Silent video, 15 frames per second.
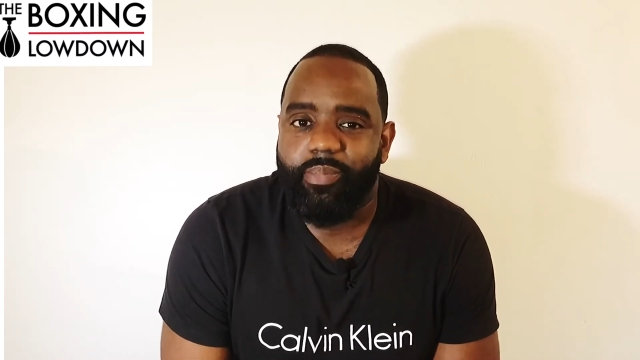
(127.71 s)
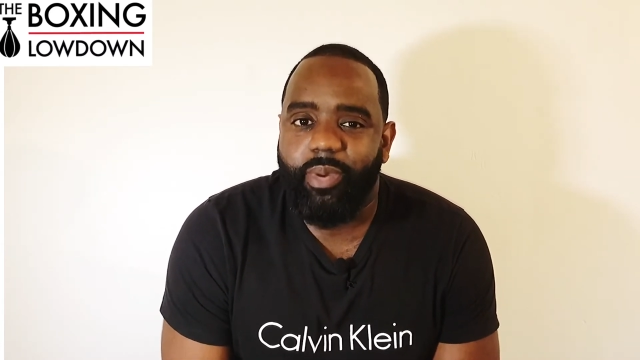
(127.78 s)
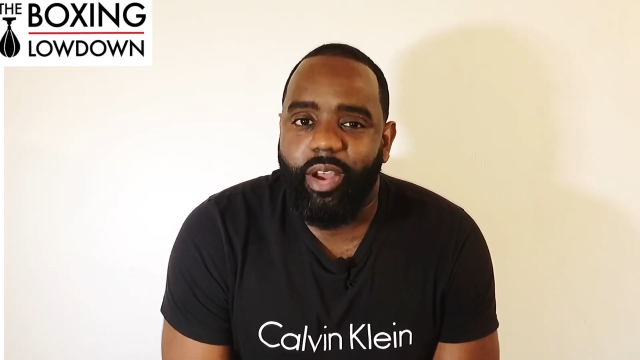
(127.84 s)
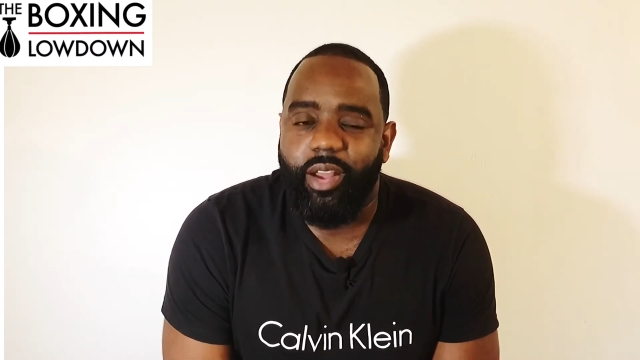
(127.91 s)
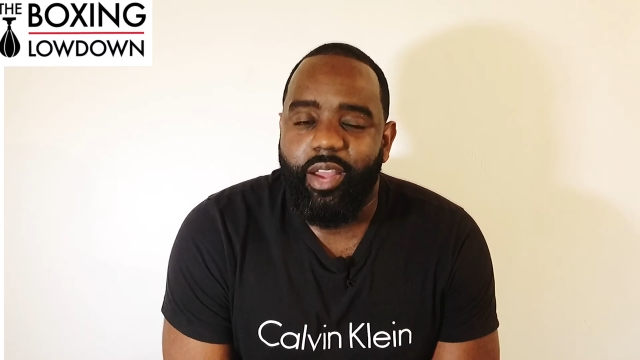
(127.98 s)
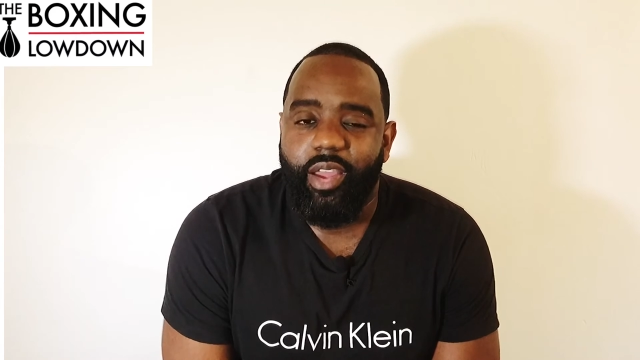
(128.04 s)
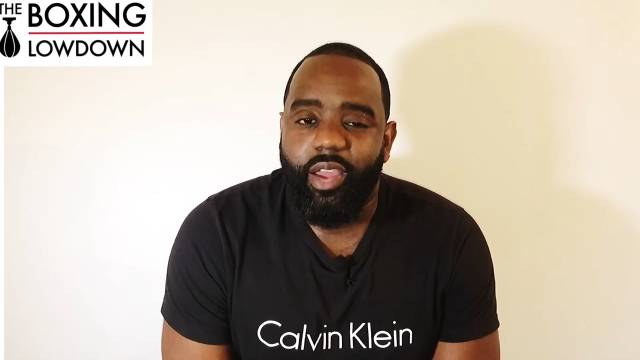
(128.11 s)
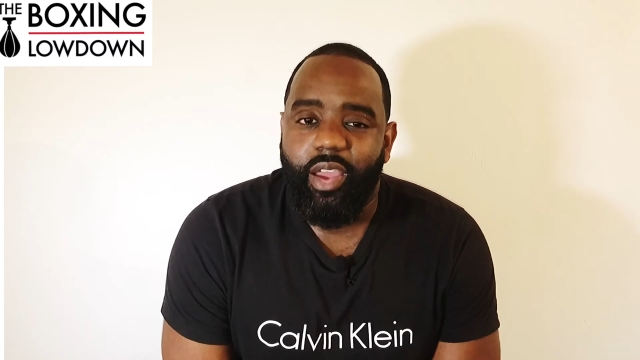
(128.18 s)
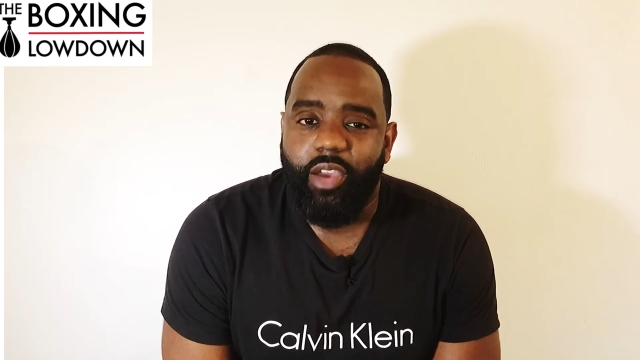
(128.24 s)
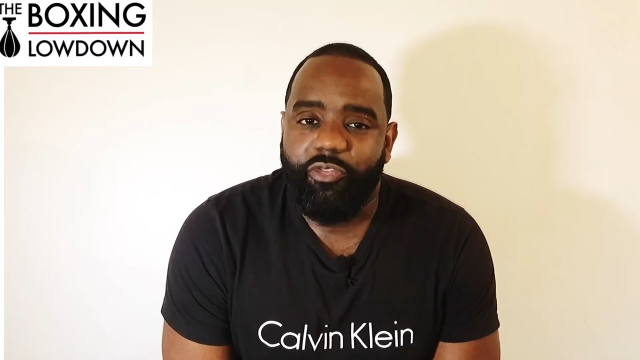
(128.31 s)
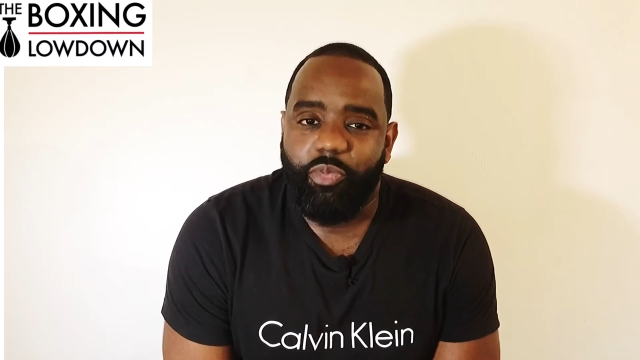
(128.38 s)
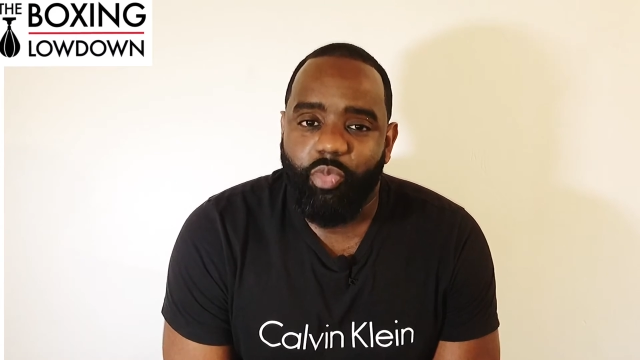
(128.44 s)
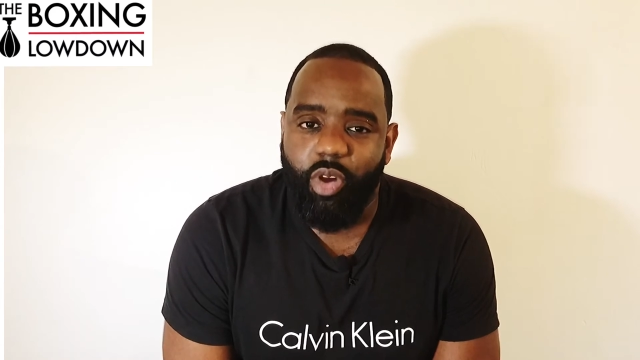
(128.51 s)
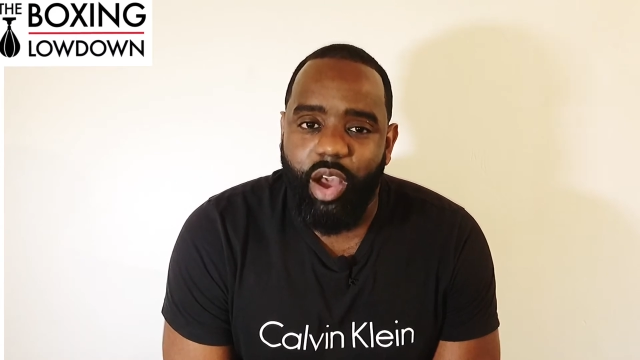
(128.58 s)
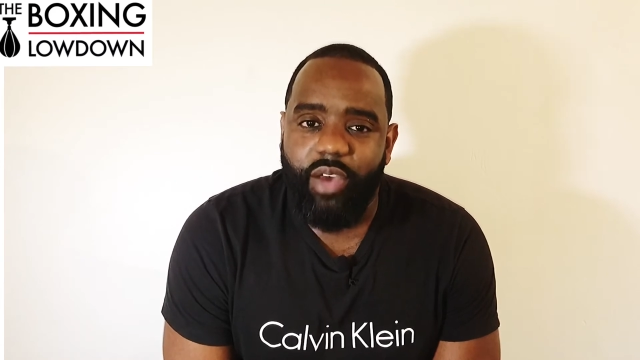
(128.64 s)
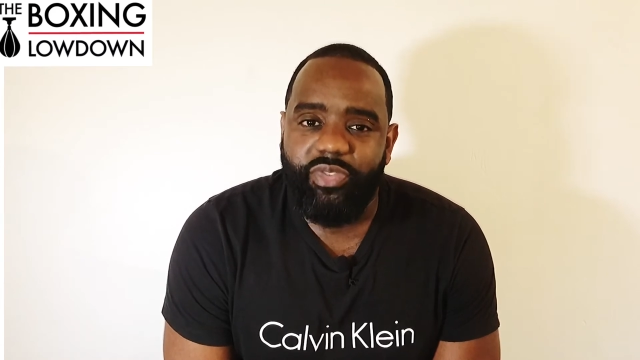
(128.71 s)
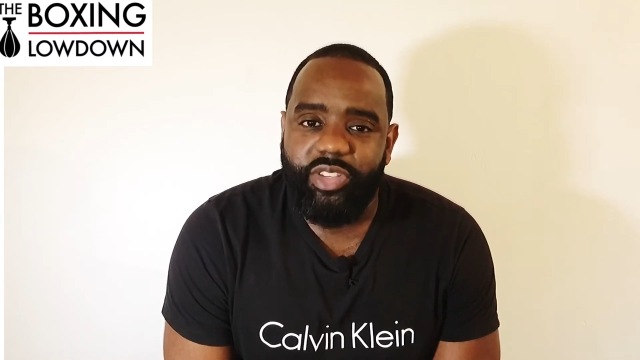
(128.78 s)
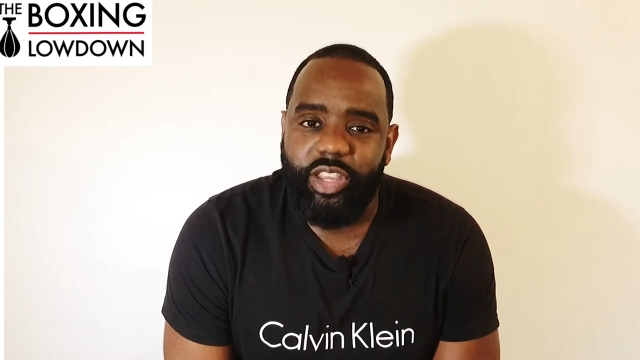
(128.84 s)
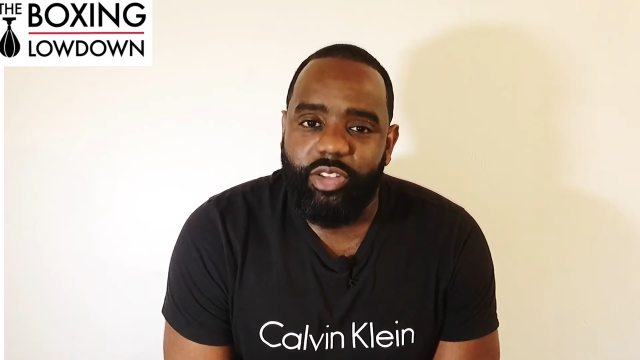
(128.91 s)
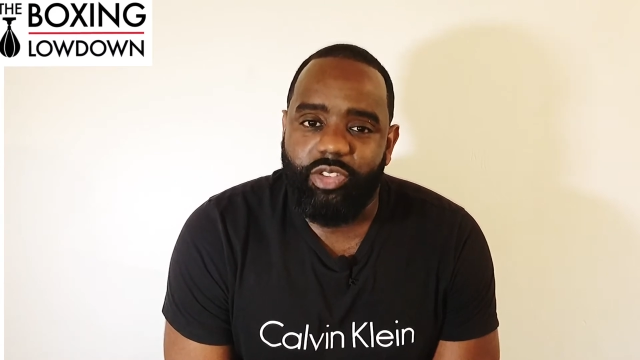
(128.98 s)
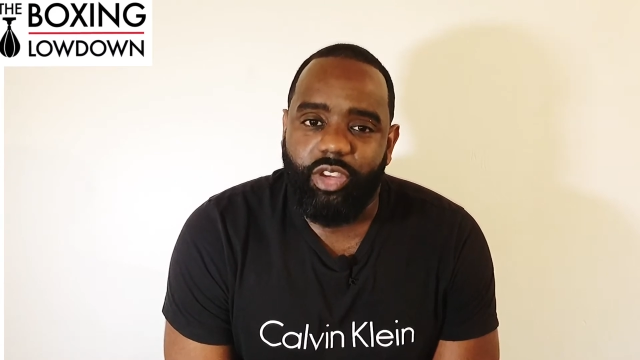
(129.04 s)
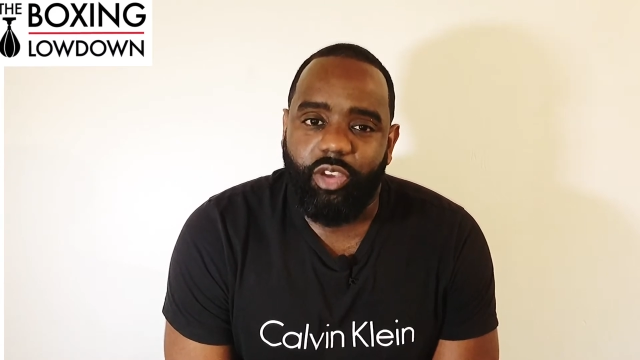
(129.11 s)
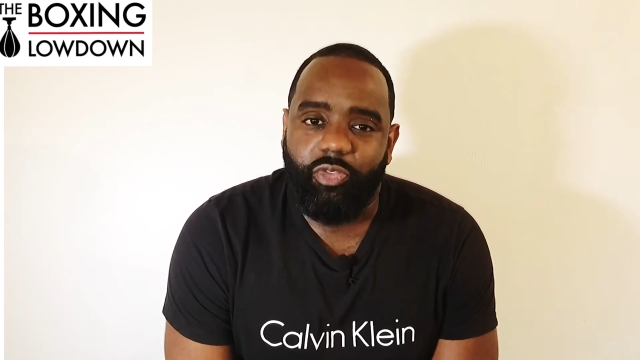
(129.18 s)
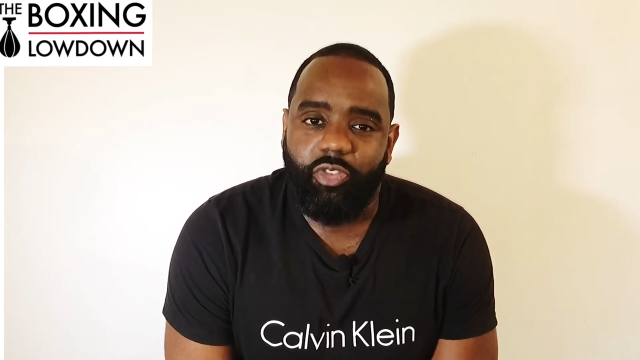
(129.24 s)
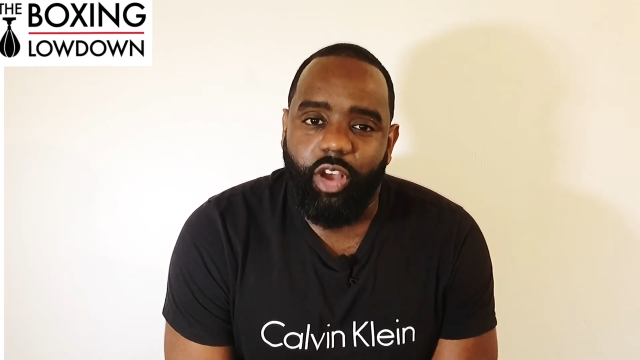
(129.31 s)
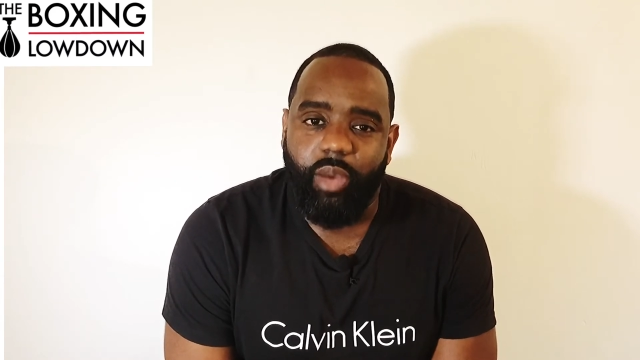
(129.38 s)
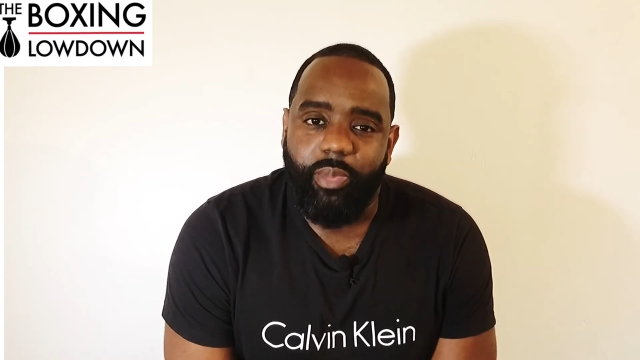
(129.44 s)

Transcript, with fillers: but from what I've seen so far,